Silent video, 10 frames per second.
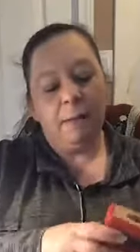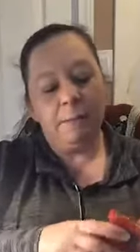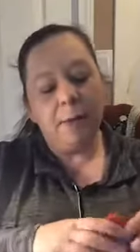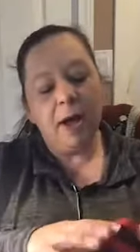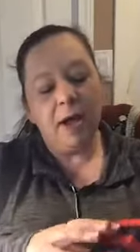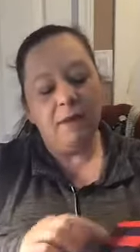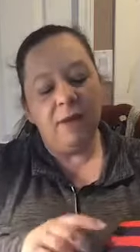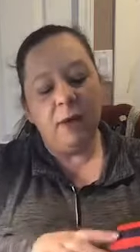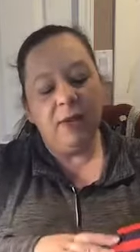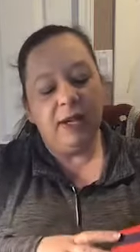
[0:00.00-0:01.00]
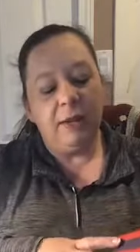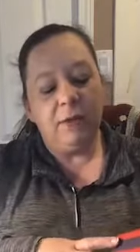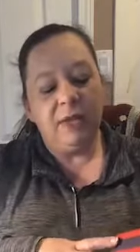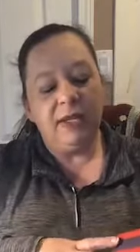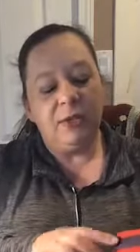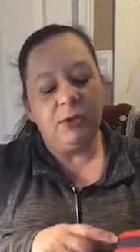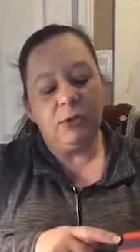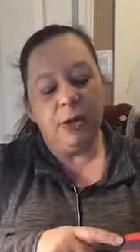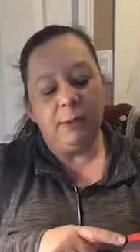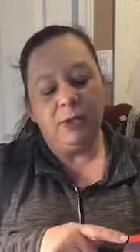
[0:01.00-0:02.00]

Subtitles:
But if I only gave you these 2 stripes,